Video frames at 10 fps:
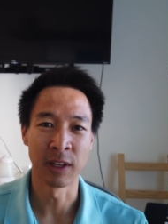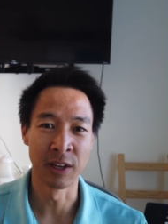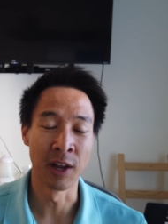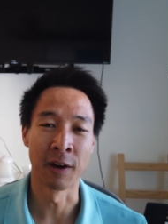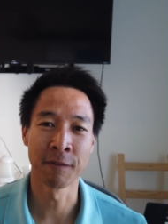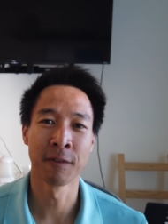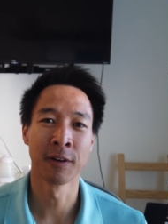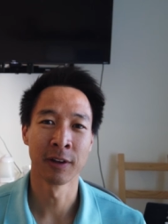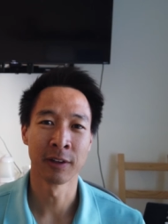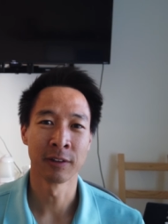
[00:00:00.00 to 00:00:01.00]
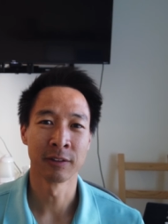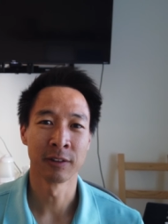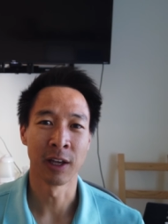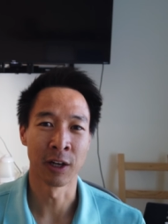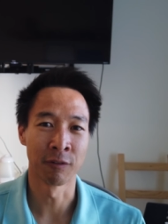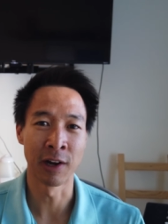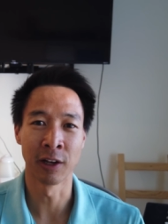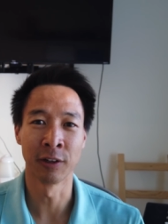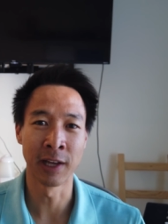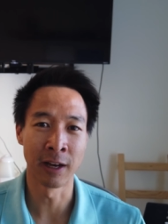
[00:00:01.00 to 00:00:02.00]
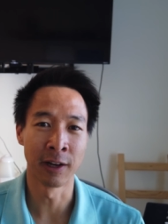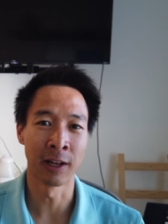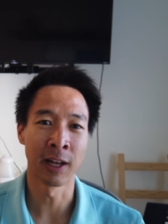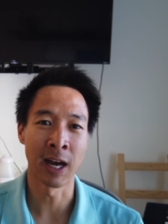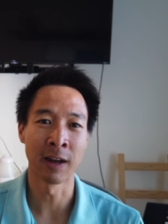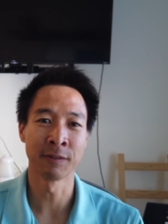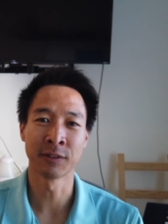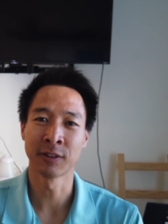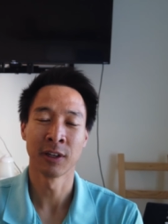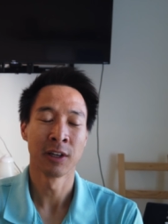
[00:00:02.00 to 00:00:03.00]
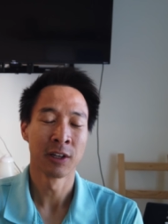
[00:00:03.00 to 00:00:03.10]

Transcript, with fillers: enough in our regular day-to-day lives.